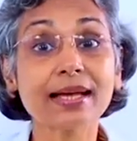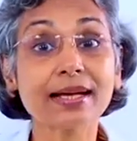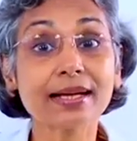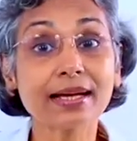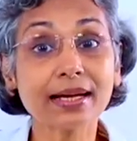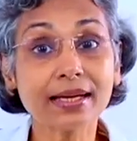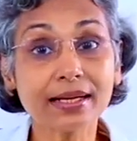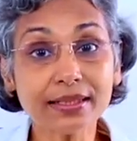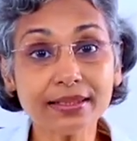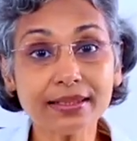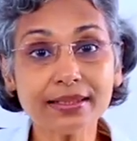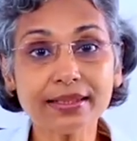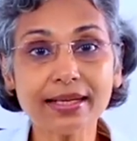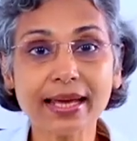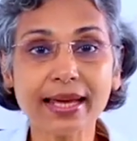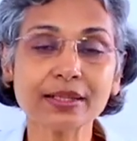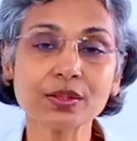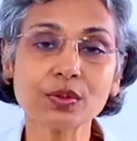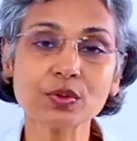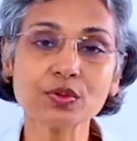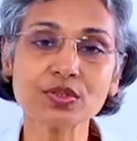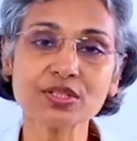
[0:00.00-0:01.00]
current
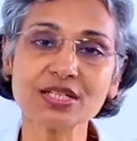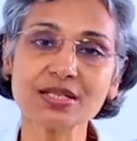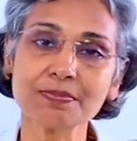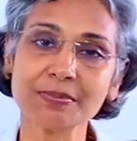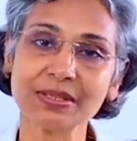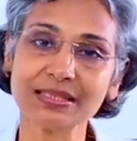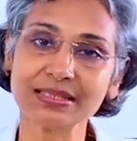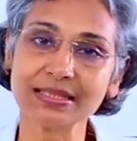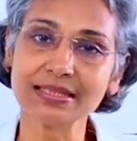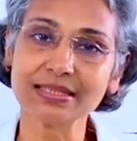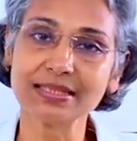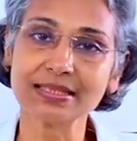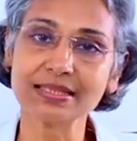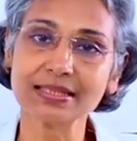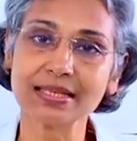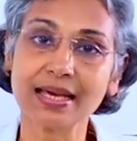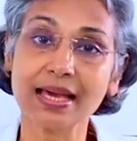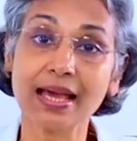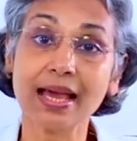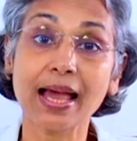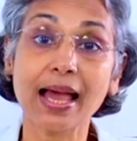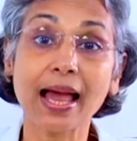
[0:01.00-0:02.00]
diagnostic methods
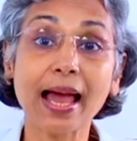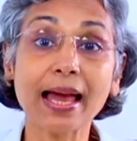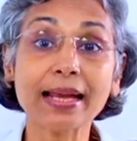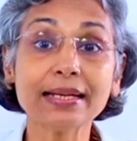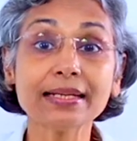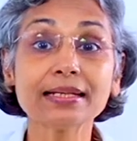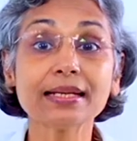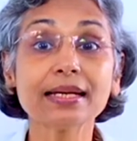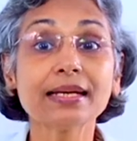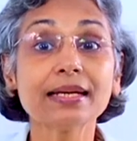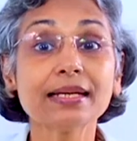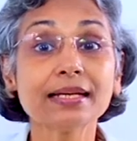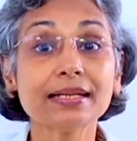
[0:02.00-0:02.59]
and